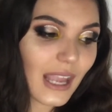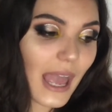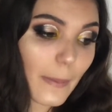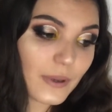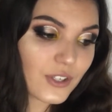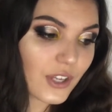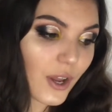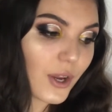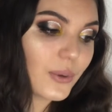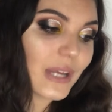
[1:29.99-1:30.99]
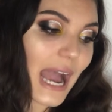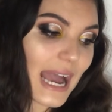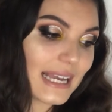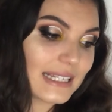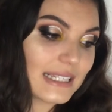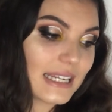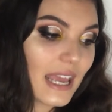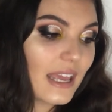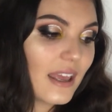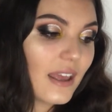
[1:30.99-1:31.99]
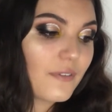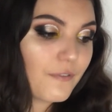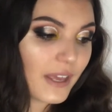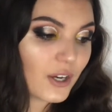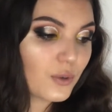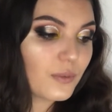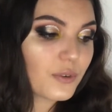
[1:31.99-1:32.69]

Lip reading: episode and film